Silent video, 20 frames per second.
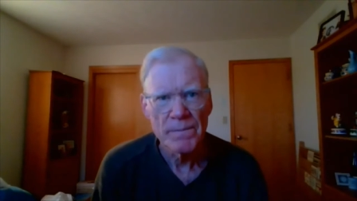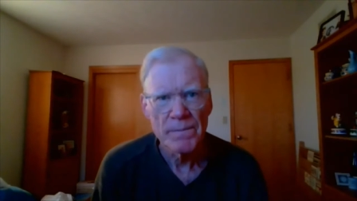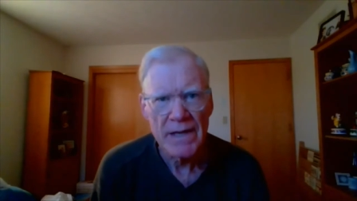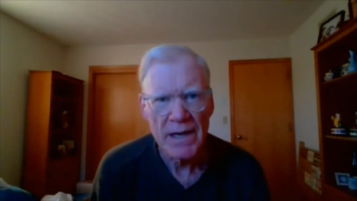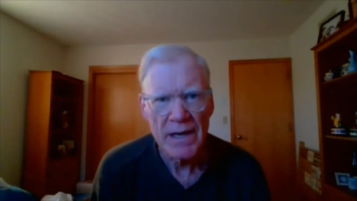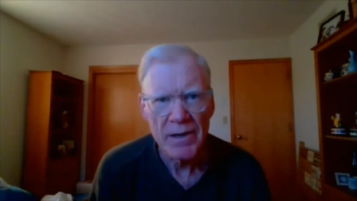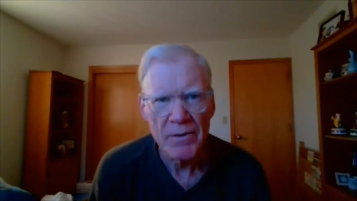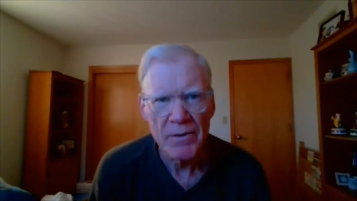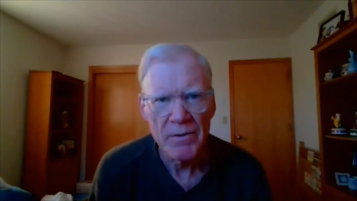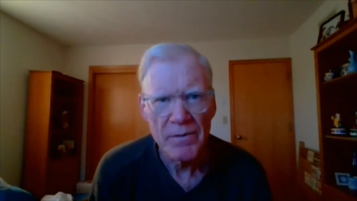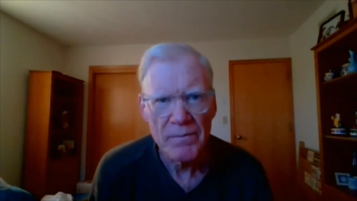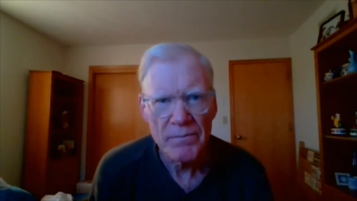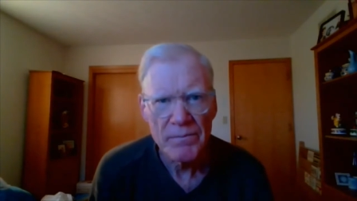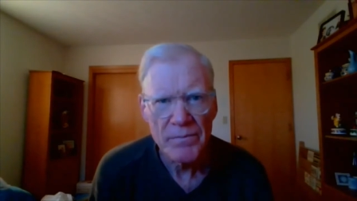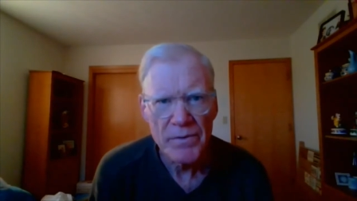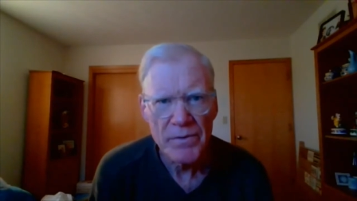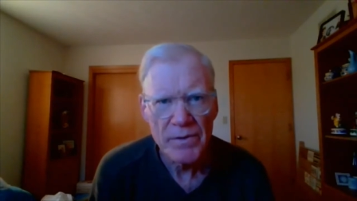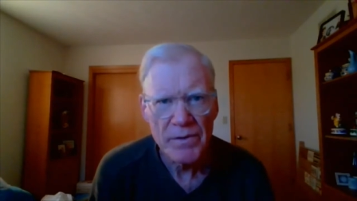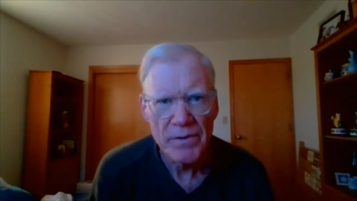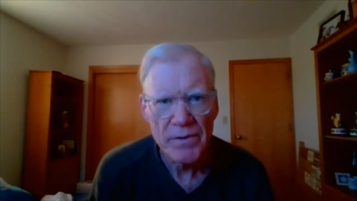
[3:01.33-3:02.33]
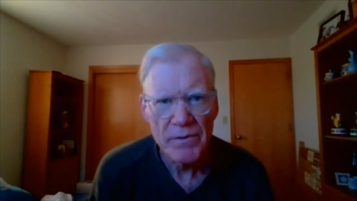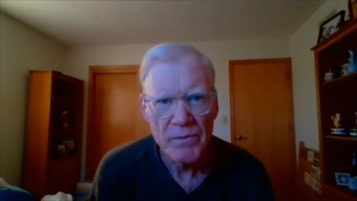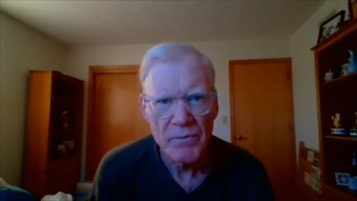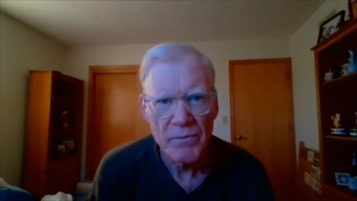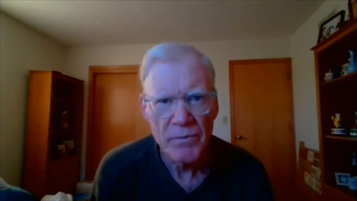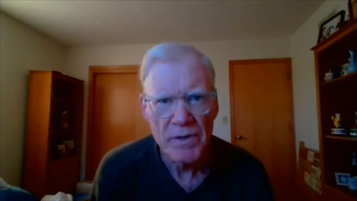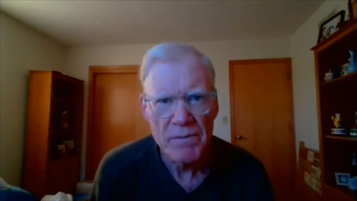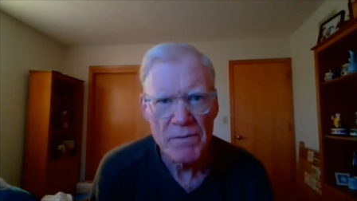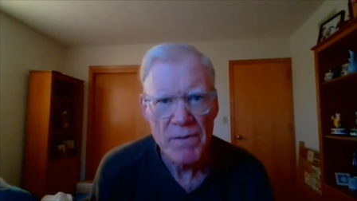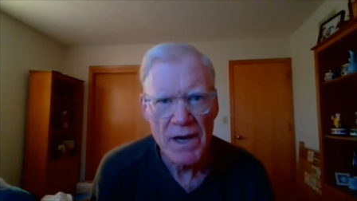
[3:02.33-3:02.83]
Now,
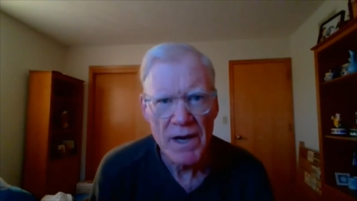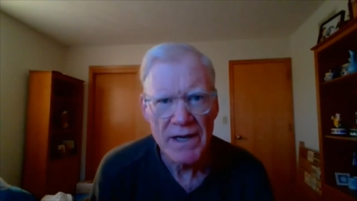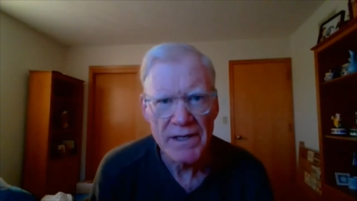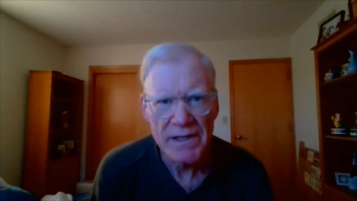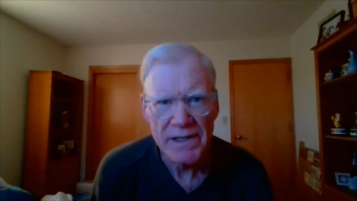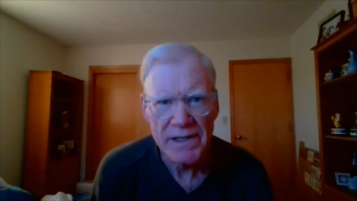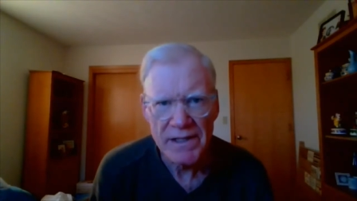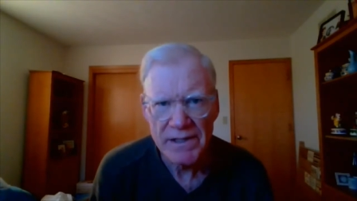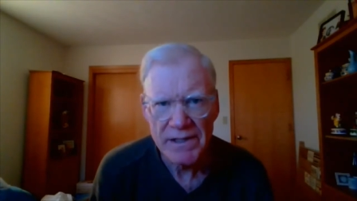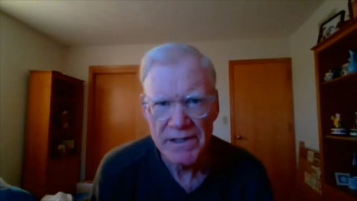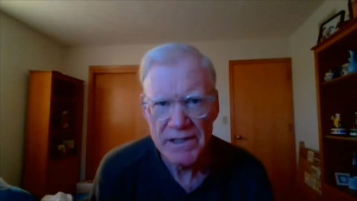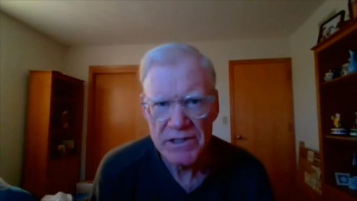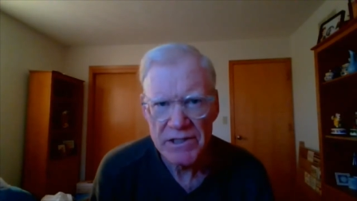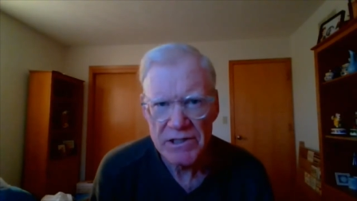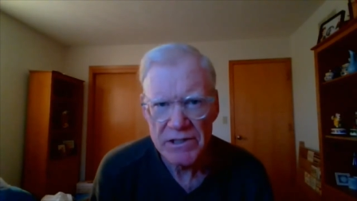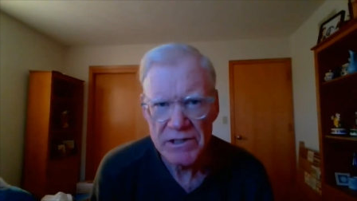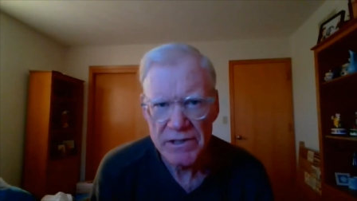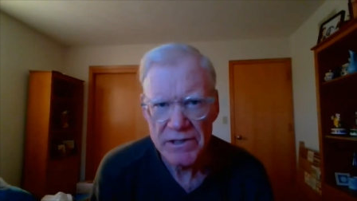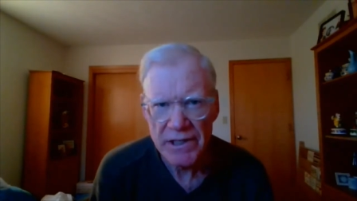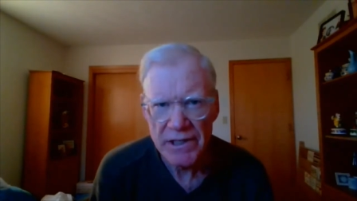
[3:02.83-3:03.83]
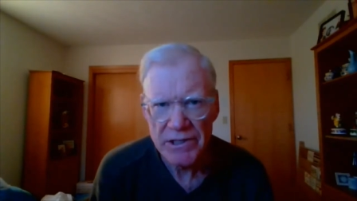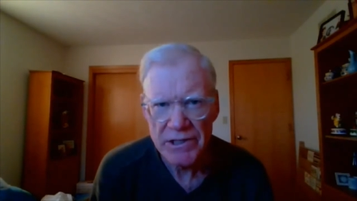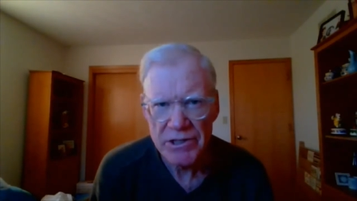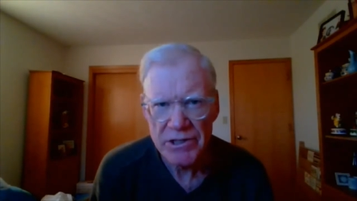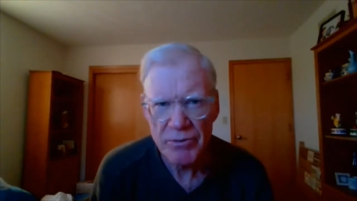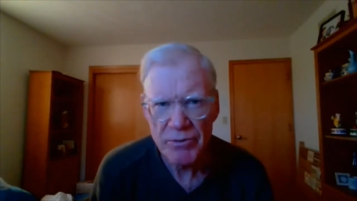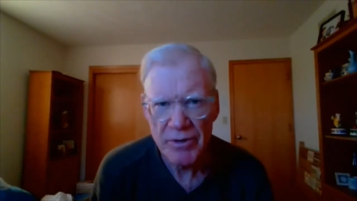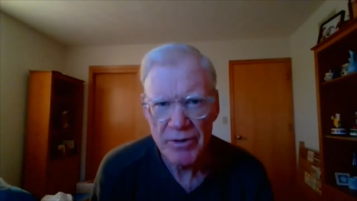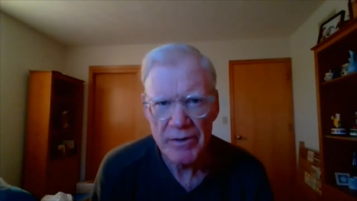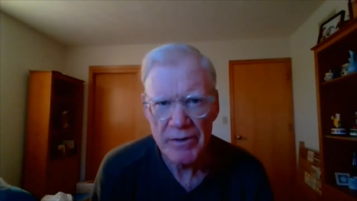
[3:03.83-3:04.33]
we might think that the
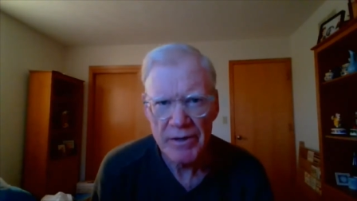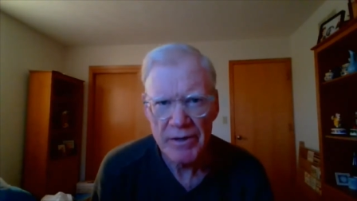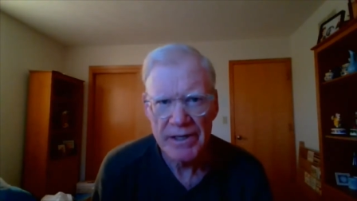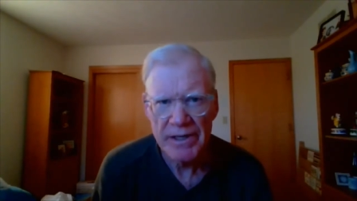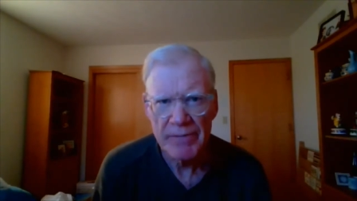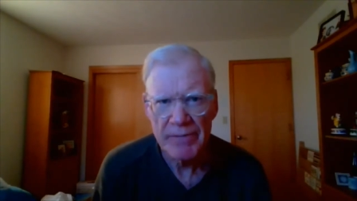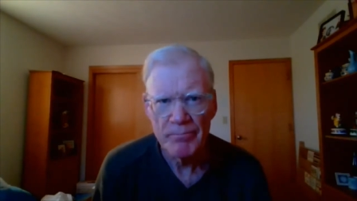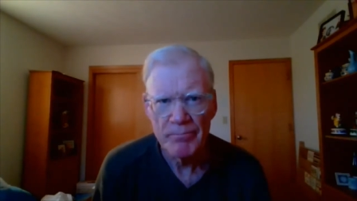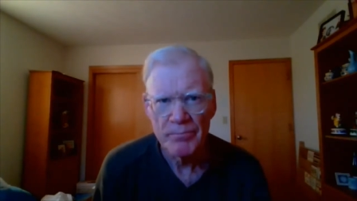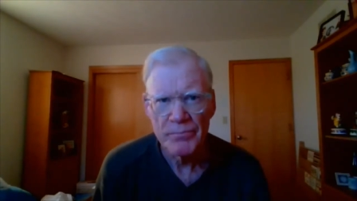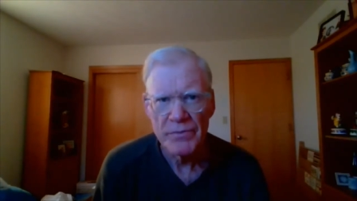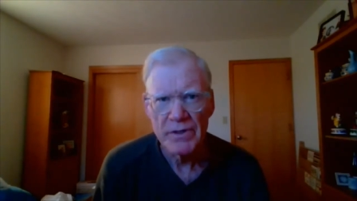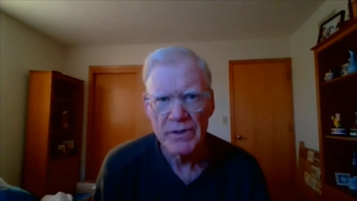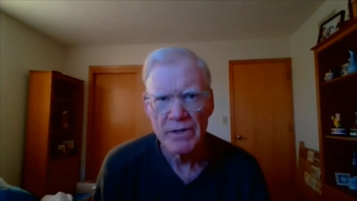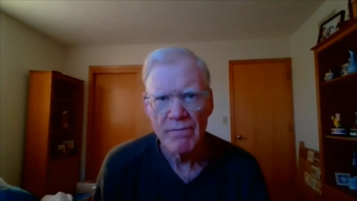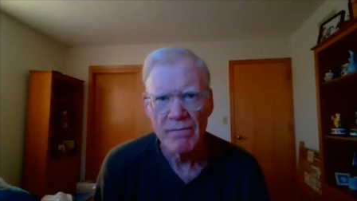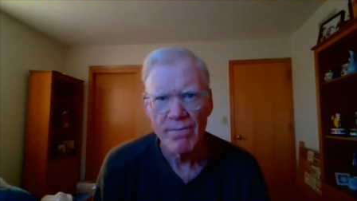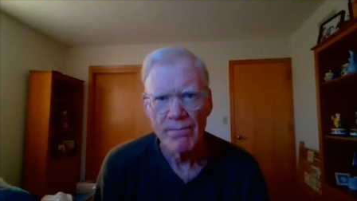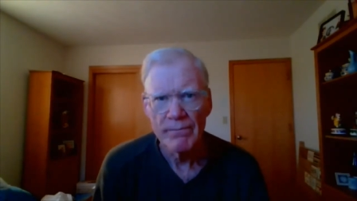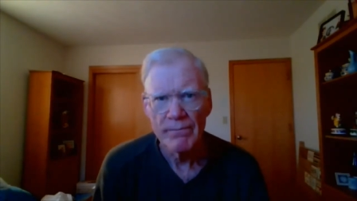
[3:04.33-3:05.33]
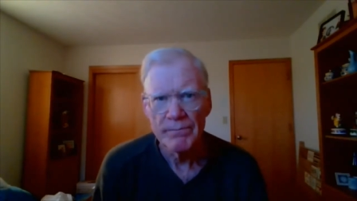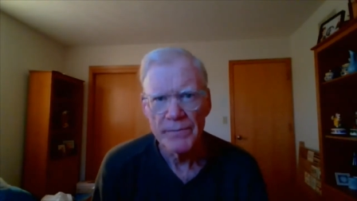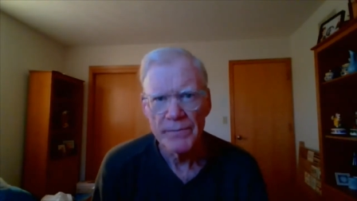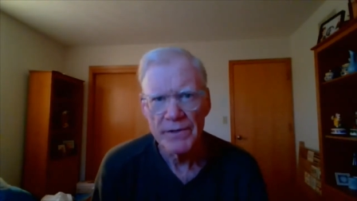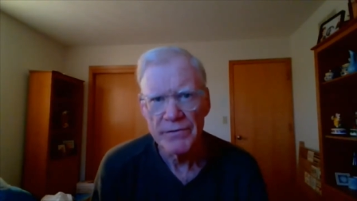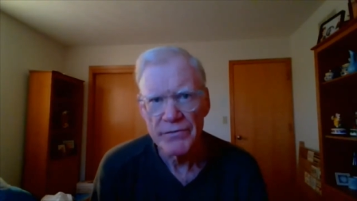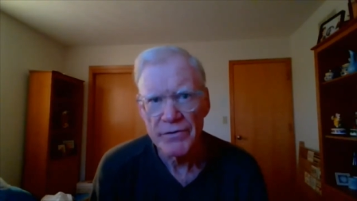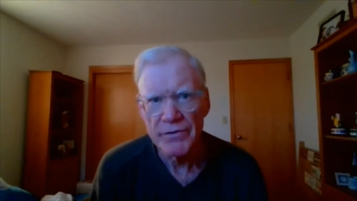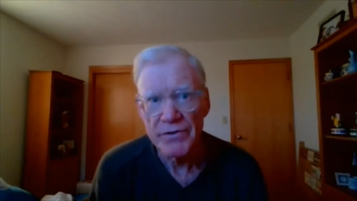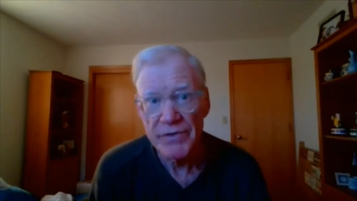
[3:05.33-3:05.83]
sanctuary
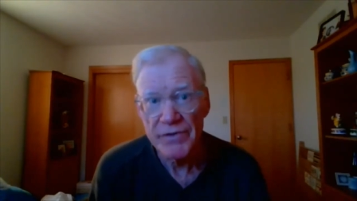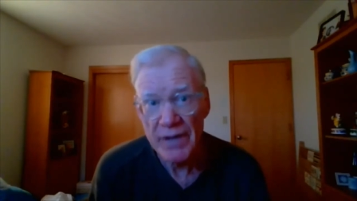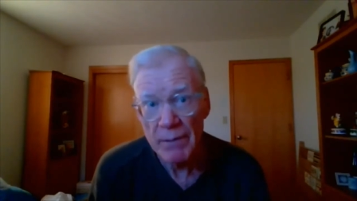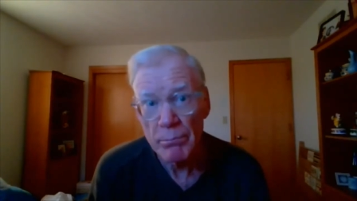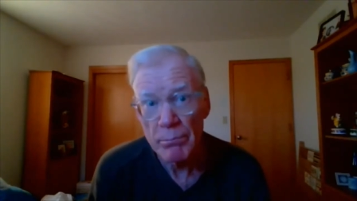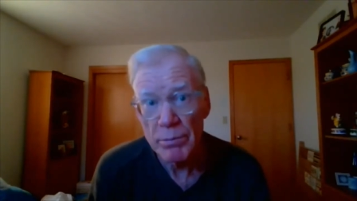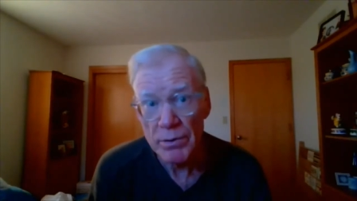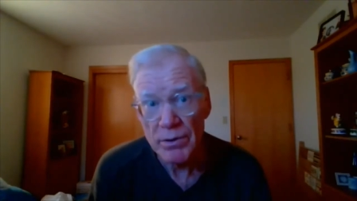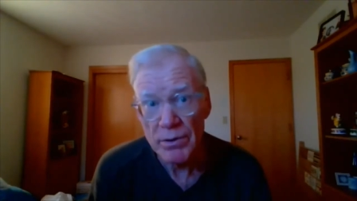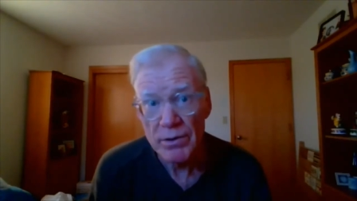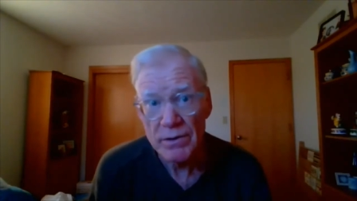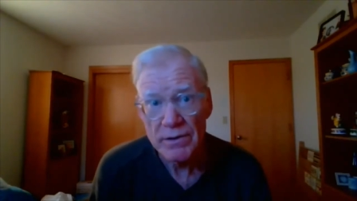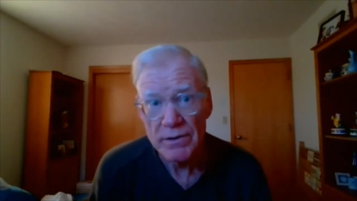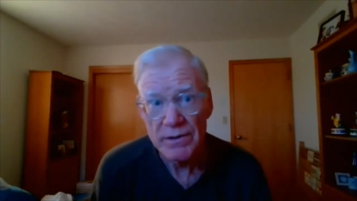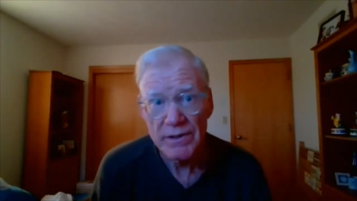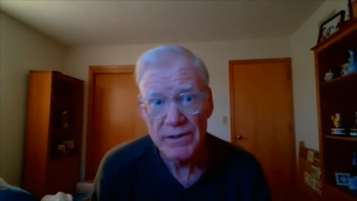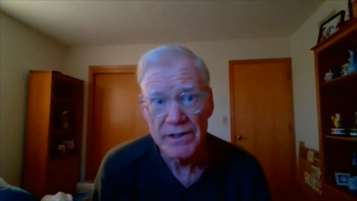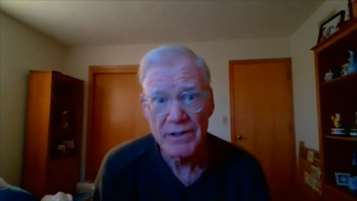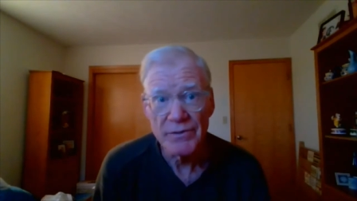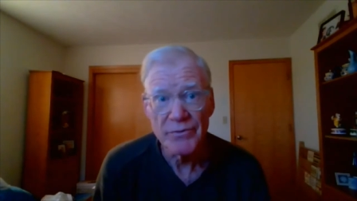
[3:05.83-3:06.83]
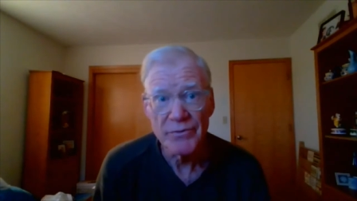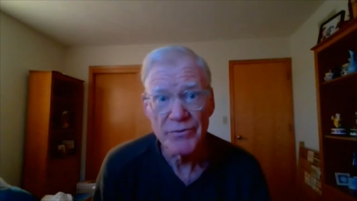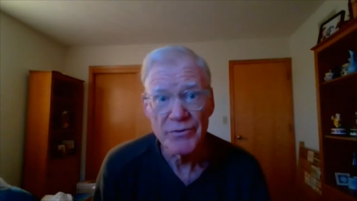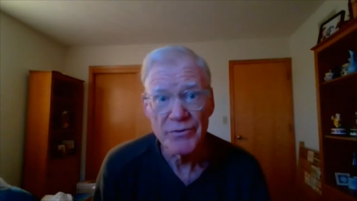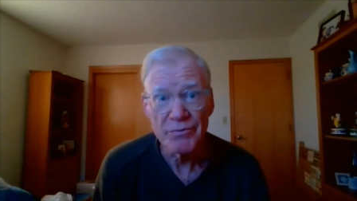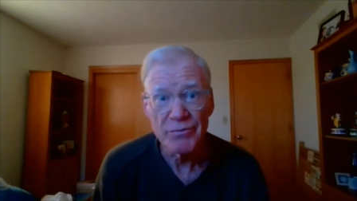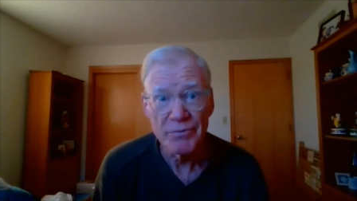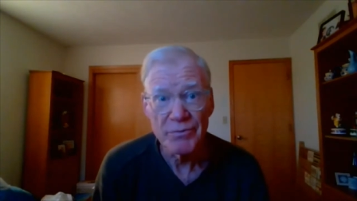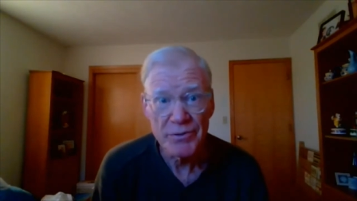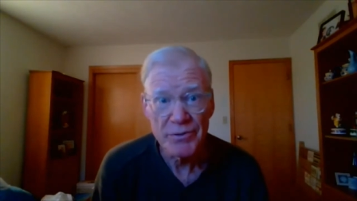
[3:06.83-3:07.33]
is the temple in
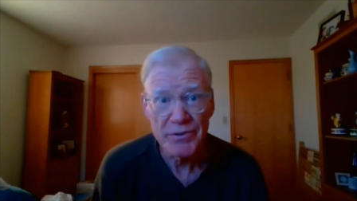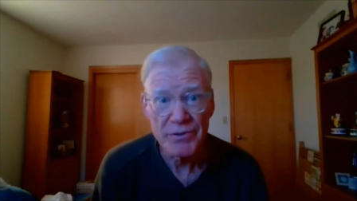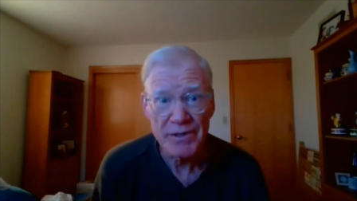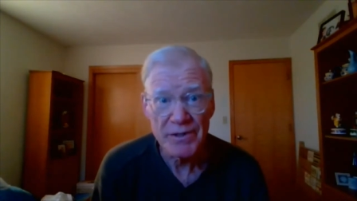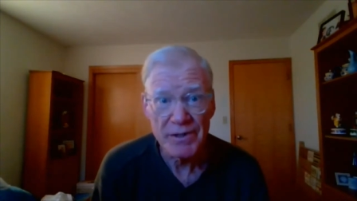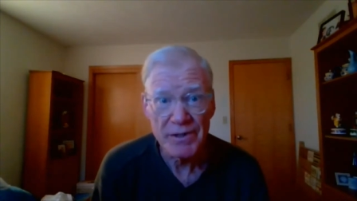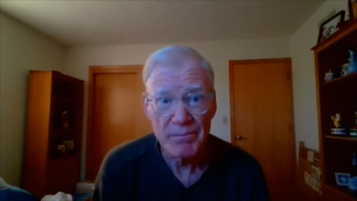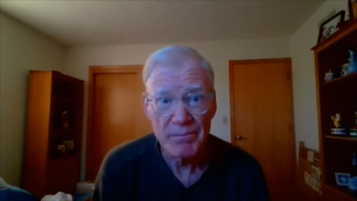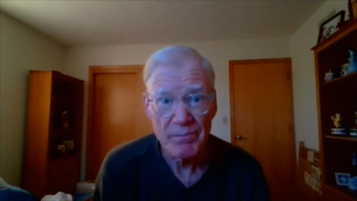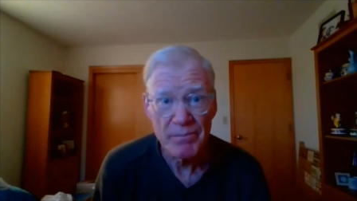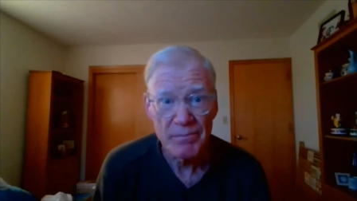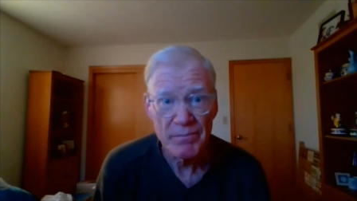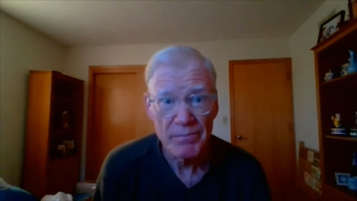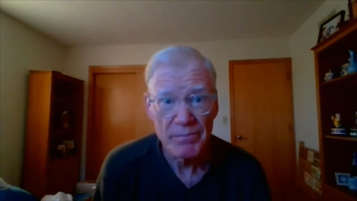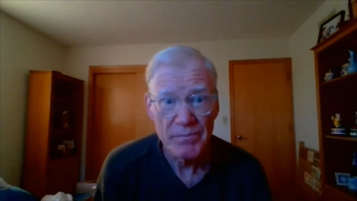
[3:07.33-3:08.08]
Jerusalem,